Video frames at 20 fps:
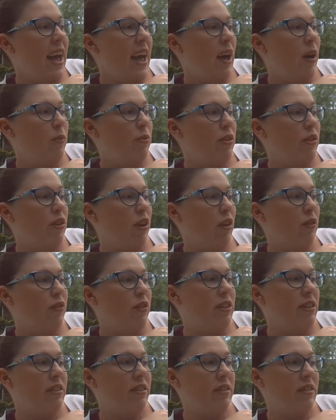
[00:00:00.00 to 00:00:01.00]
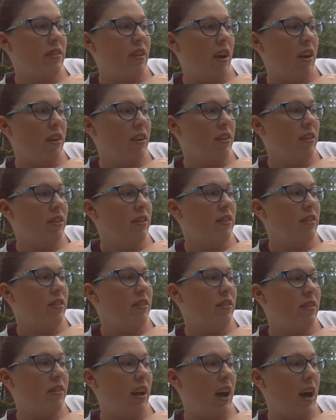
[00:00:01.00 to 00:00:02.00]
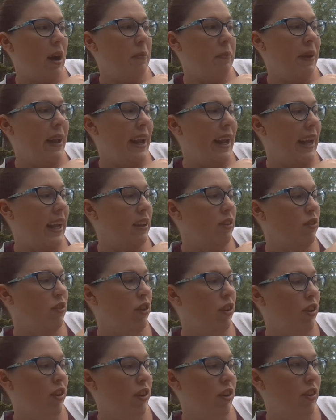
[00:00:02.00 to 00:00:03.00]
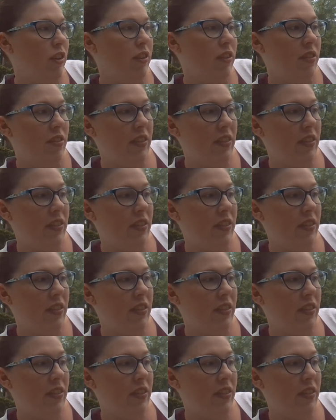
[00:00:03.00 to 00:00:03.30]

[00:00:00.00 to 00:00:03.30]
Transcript: helps a dolphin start, stop, and turn.